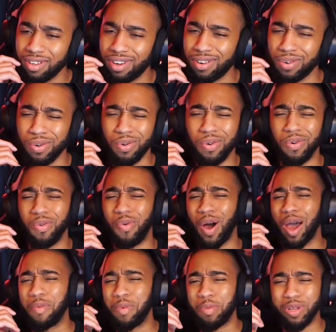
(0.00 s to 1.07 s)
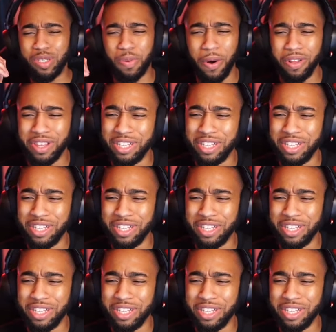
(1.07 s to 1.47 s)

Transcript: Oh, why I remember this part.